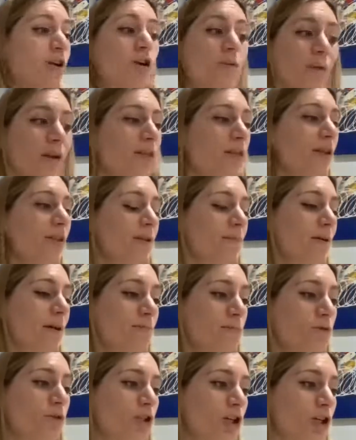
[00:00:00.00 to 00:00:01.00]
common thing that
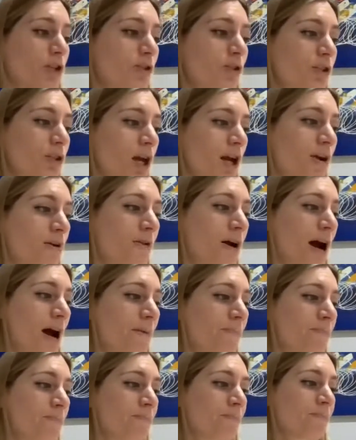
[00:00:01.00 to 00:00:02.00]
people do. So
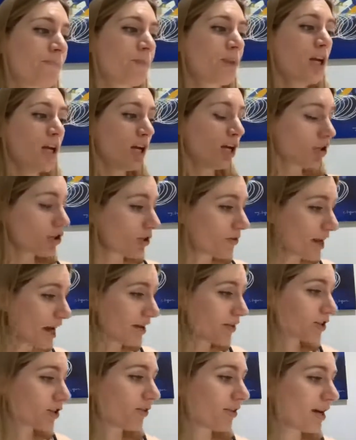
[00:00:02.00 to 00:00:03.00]

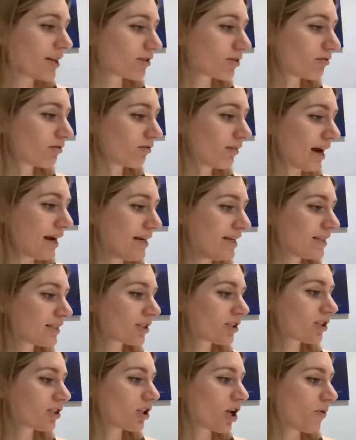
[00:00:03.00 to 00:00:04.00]
that's great.
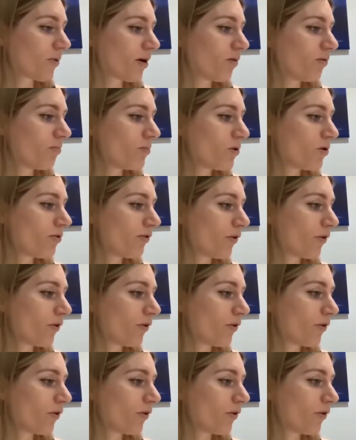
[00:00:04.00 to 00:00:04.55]
So I'll move